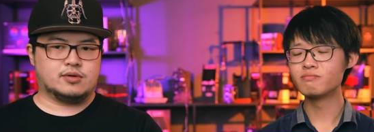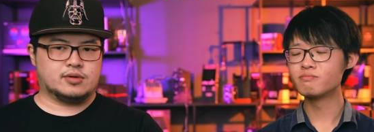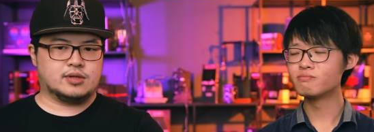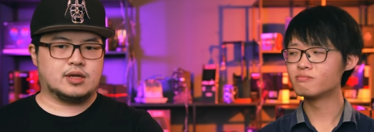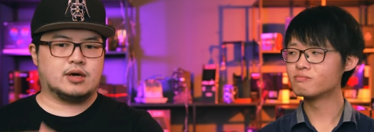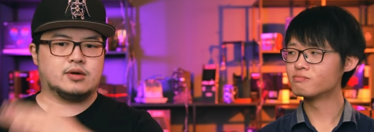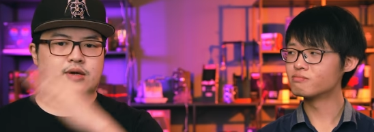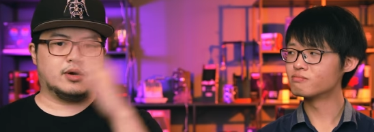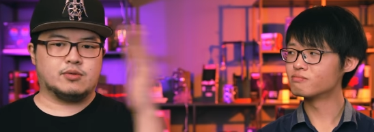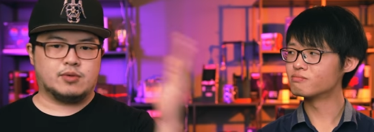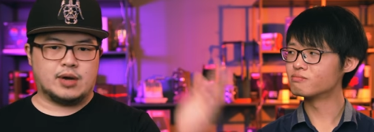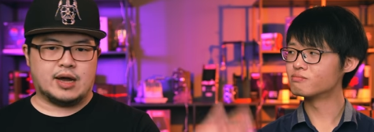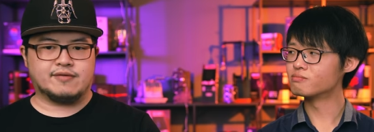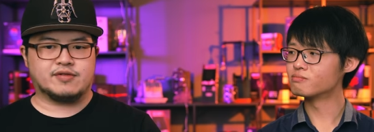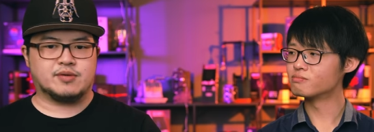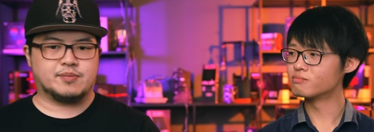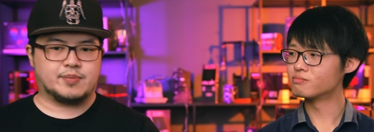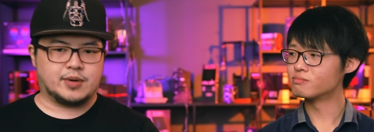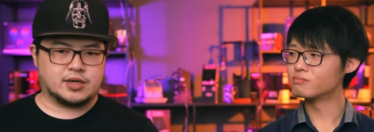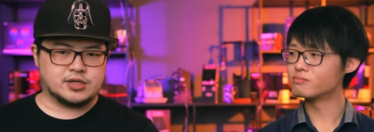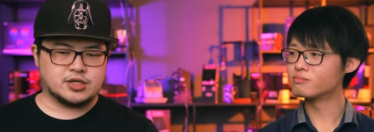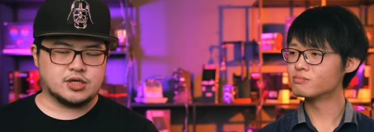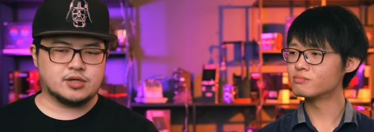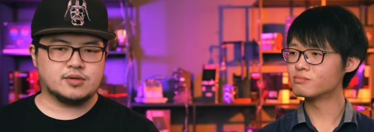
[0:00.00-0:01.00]
Speaker 1: now that we have
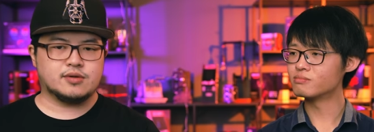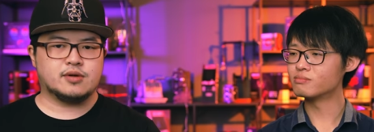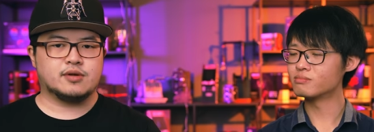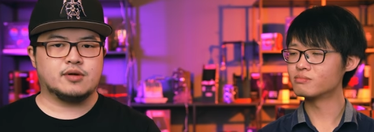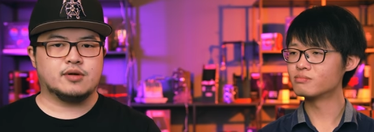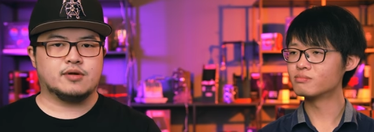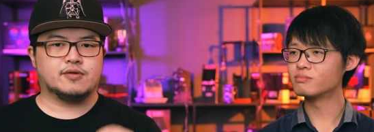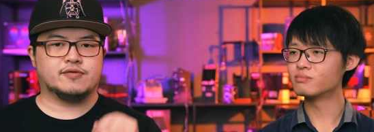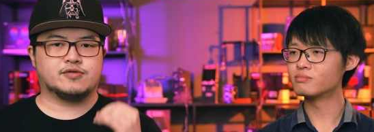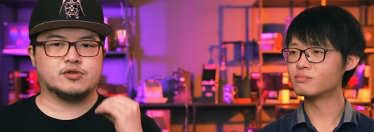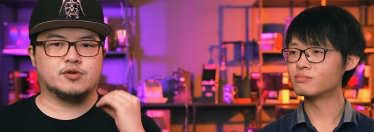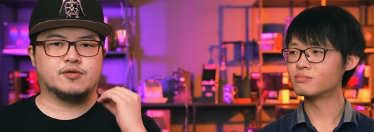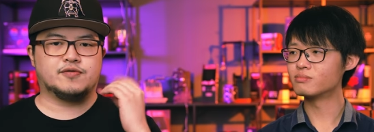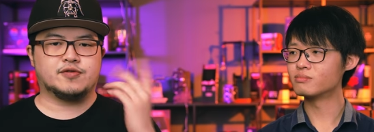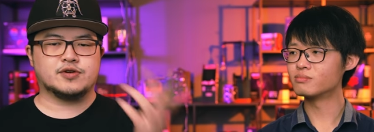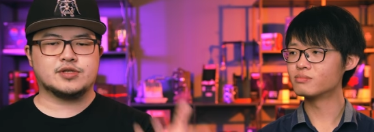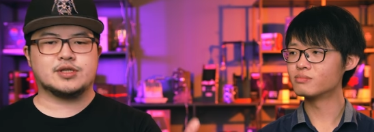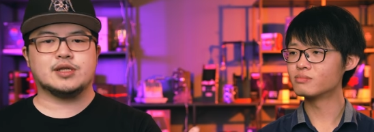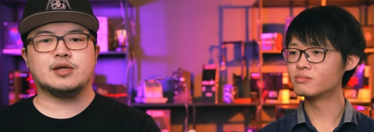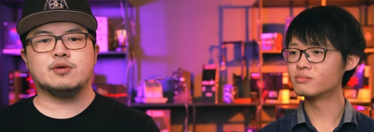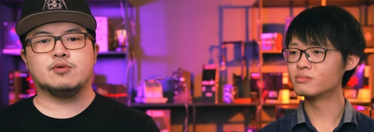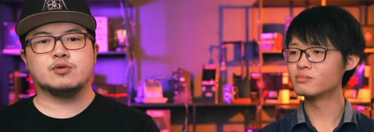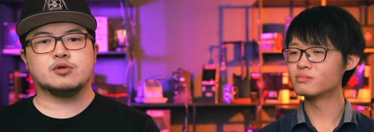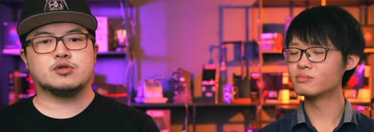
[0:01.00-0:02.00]
the budget. So
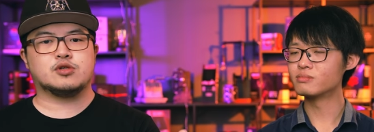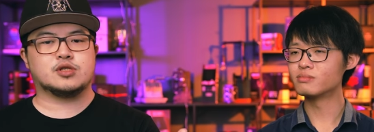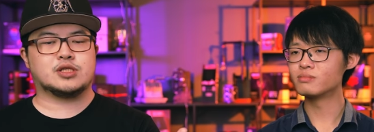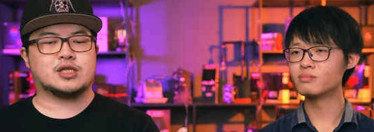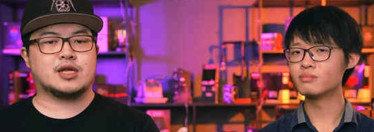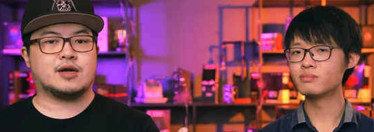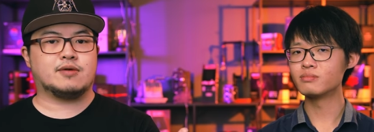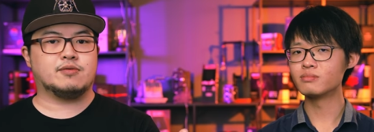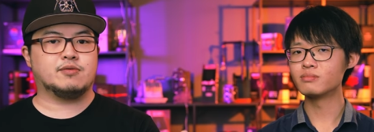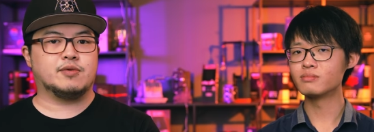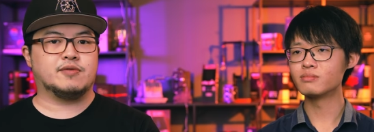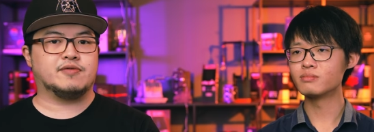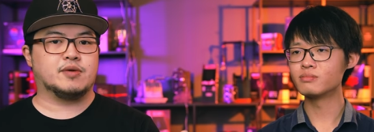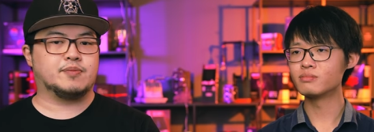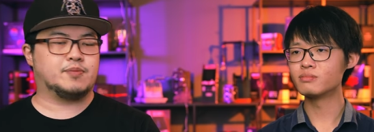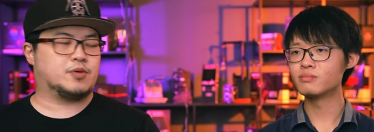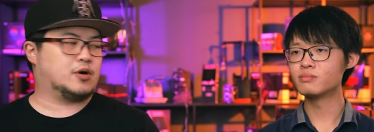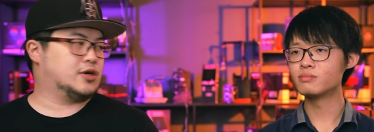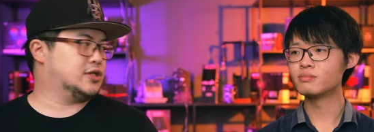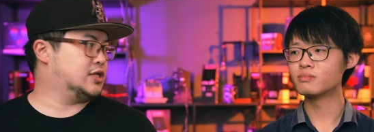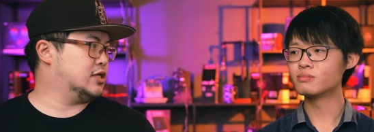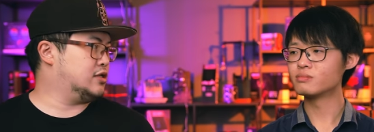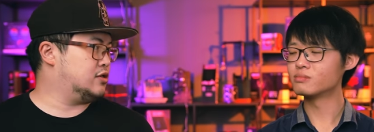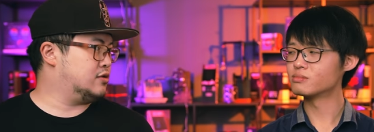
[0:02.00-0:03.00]
firstly, we should start with the
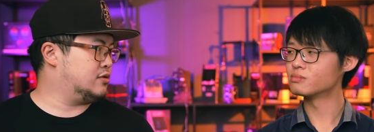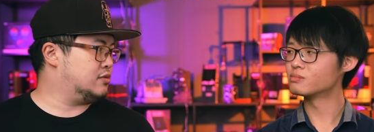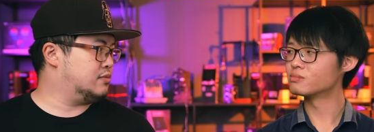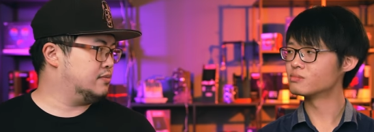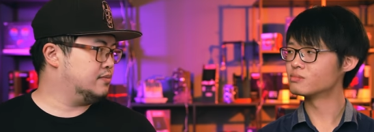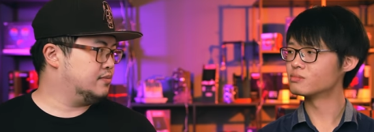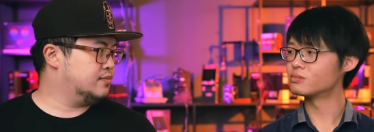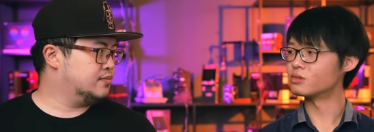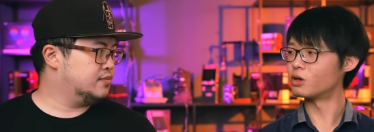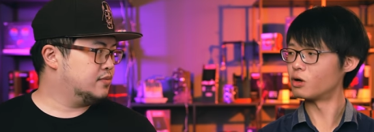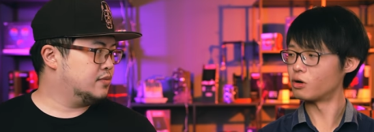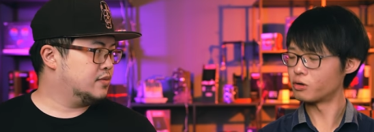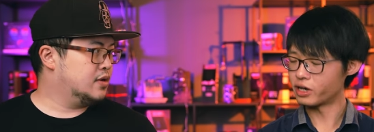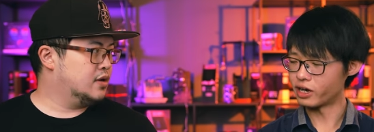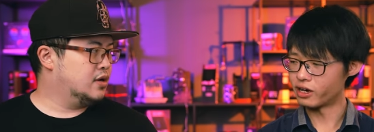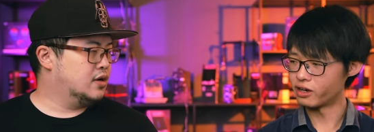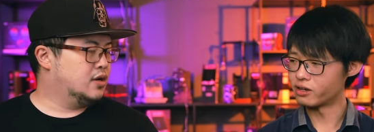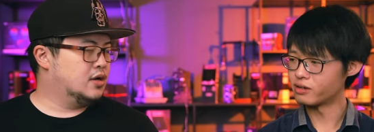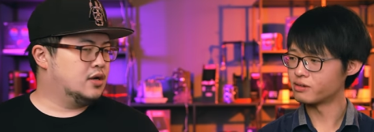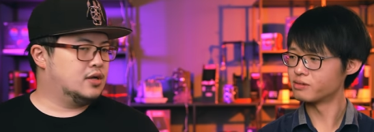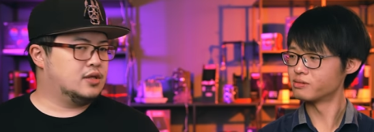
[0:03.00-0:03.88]
processor. Okay.